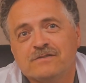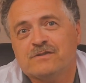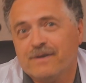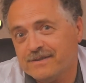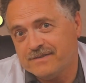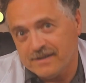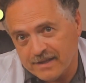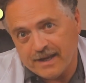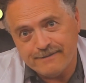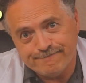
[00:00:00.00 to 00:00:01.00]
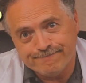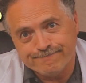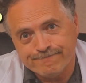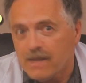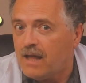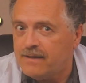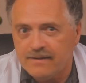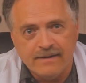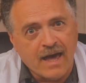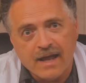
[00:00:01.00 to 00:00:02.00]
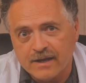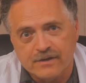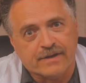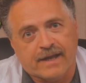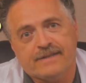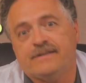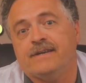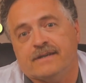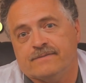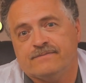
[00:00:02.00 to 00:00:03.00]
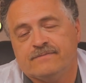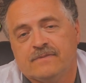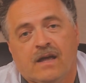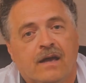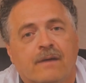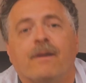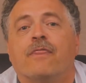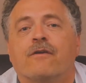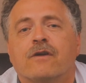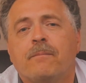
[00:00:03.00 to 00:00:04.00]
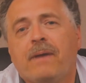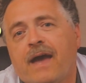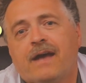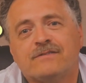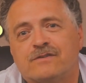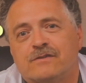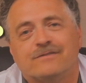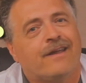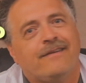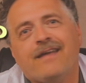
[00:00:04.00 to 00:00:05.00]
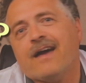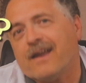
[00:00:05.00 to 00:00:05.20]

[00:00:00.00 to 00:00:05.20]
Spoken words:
in direct sunlight? Not a good idea. Come on, they're capacitors, not